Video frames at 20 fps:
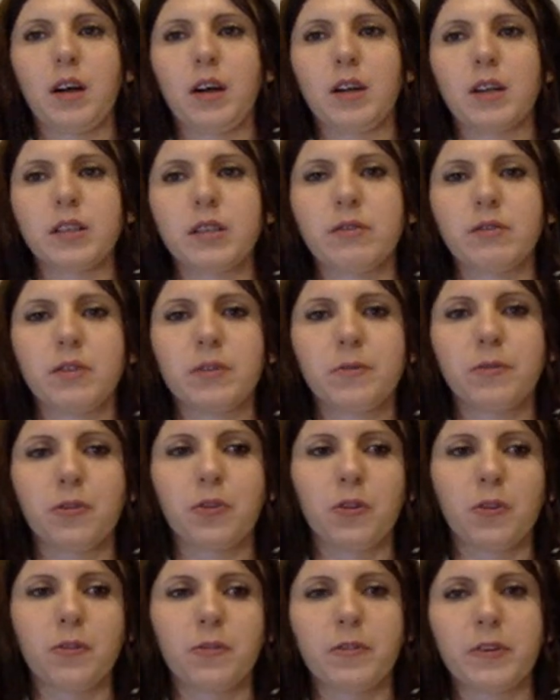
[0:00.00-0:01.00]
even
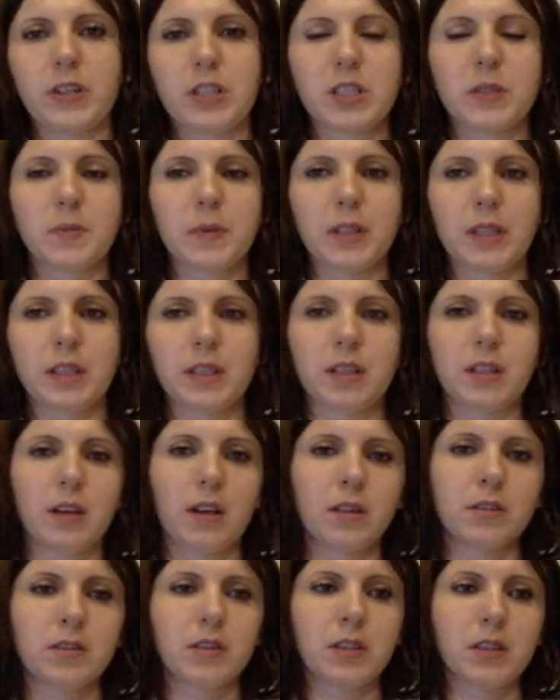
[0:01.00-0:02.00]
for French-speaking
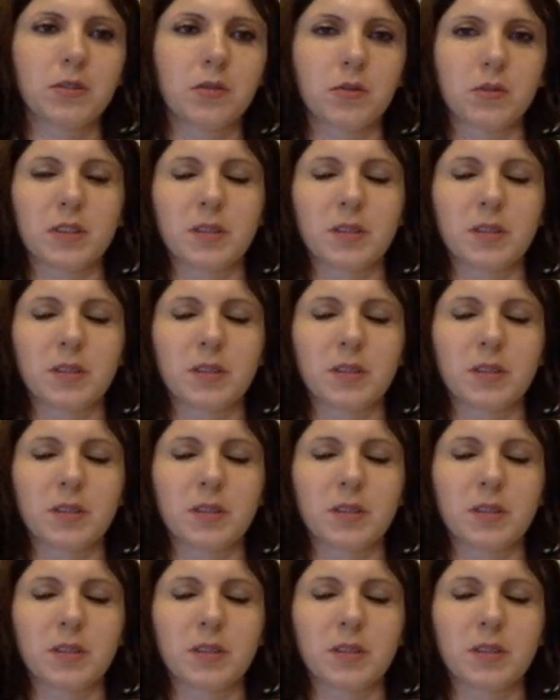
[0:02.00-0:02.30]
countries or